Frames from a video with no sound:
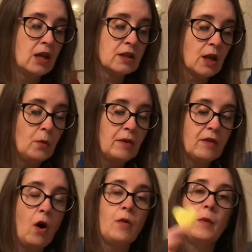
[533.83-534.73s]
So we've
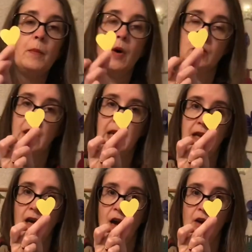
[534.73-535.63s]
got the body
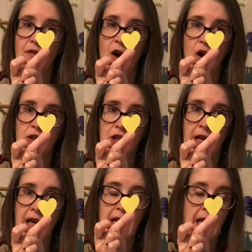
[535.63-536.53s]
of our
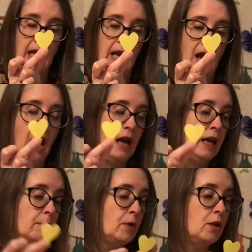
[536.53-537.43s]
chicken here, and
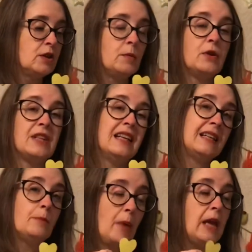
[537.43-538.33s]
I'm going to put a
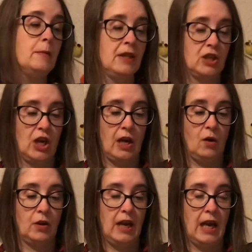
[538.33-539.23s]
little baby chick
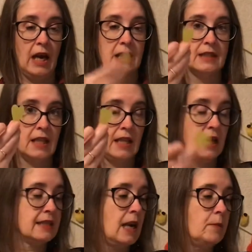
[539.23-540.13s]
on here. So
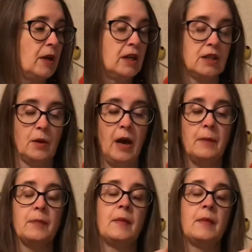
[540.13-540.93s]
that's how I'm going to do it.